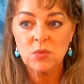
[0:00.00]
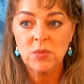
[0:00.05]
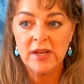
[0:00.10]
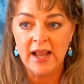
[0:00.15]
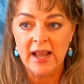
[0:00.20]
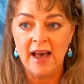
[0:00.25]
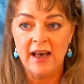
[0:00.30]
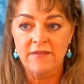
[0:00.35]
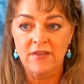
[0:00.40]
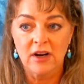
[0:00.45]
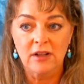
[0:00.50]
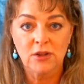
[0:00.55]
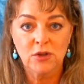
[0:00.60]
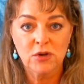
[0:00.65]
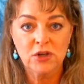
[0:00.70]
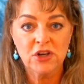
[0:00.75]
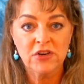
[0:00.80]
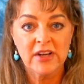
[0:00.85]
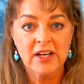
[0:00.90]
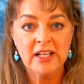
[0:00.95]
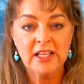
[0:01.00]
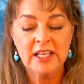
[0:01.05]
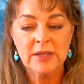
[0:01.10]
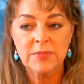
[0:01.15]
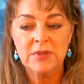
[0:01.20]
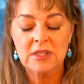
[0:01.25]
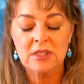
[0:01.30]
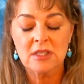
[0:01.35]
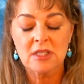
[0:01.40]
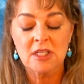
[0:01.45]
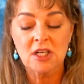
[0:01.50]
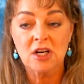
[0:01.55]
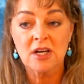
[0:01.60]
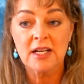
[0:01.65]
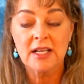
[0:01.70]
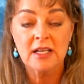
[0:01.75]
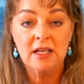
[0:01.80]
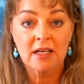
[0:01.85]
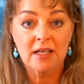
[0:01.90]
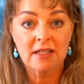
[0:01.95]
We have our lunar eclipse
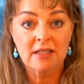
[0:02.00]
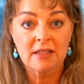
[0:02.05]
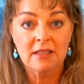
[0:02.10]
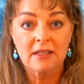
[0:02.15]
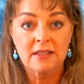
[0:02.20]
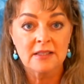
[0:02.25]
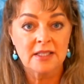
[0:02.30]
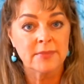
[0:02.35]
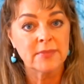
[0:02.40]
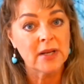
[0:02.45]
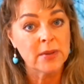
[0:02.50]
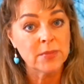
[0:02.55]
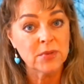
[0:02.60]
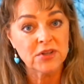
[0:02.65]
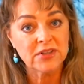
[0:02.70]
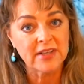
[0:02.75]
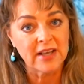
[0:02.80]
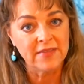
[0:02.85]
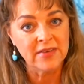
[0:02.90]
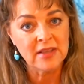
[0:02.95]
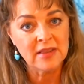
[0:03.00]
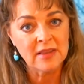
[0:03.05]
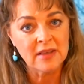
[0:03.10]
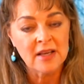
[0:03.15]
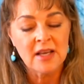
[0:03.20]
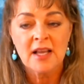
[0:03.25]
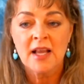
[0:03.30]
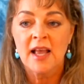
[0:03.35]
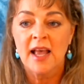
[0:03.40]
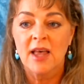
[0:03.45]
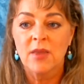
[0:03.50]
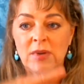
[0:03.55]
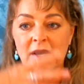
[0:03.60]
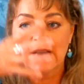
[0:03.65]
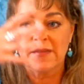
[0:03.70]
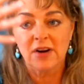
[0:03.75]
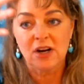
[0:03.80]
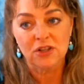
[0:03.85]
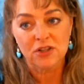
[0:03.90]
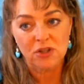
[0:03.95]
starting on September 7th, and we
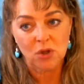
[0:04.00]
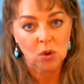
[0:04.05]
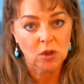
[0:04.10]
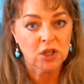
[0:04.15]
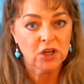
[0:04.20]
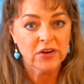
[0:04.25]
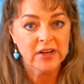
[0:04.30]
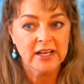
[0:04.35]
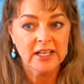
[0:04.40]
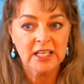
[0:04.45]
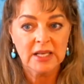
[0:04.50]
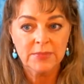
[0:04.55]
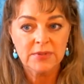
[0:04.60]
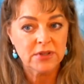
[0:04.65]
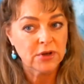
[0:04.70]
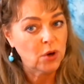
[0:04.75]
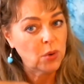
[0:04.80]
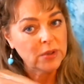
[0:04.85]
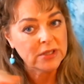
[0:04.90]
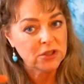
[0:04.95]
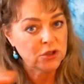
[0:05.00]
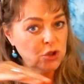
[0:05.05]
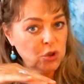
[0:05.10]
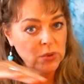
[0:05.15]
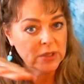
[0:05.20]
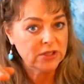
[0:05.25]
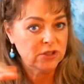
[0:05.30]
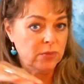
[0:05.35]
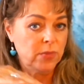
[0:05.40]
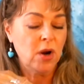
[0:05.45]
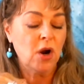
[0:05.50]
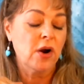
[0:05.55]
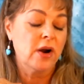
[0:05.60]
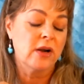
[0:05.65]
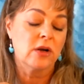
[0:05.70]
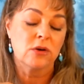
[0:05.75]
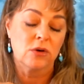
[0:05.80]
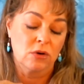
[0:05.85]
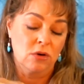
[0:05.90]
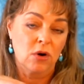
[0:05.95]
have our solar eclipse. They're always 2 weeks
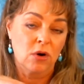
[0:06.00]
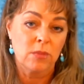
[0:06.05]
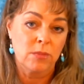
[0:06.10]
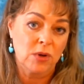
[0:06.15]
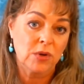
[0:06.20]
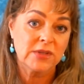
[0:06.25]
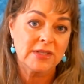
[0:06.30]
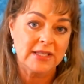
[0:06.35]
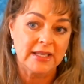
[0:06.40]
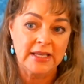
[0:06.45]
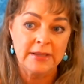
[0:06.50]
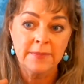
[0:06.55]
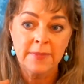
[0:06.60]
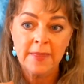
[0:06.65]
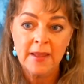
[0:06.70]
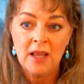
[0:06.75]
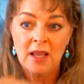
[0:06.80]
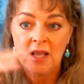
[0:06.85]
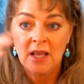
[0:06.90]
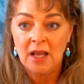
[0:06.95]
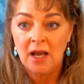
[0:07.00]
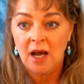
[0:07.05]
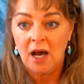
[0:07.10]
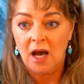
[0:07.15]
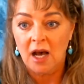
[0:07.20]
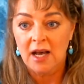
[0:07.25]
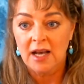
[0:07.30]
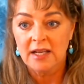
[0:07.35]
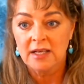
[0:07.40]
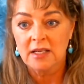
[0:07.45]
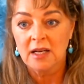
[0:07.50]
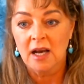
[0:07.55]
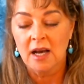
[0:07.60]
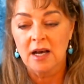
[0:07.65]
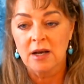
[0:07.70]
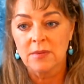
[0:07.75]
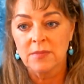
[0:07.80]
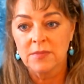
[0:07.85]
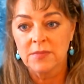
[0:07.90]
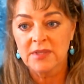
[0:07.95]
apart, or mostly, on
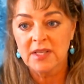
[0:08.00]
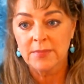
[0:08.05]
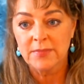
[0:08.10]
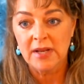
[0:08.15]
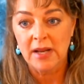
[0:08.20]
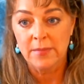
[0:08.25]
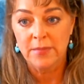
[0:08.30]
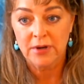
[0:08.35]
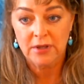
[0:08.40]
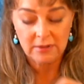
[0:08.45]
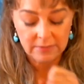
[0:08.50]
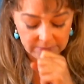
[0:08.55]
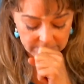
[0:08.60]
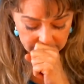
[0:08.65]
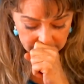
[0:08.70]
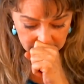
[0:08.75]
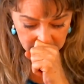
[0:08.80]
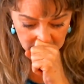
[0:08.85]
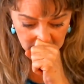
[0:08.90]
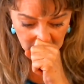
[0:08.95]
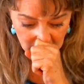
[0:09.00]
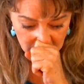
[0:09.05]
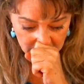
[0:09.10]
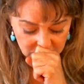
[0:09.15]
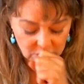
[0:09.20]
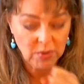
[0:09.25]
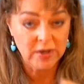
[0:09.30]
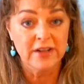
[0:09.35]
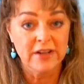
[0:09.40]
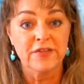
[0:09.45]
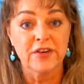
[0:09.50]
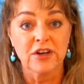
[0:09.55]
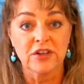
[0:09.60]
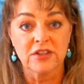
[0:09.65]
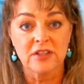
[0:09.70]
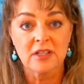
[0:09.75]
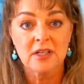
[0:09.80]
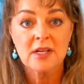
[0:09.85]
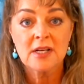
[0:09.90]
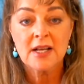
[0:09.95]
September
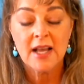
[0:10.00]
21st.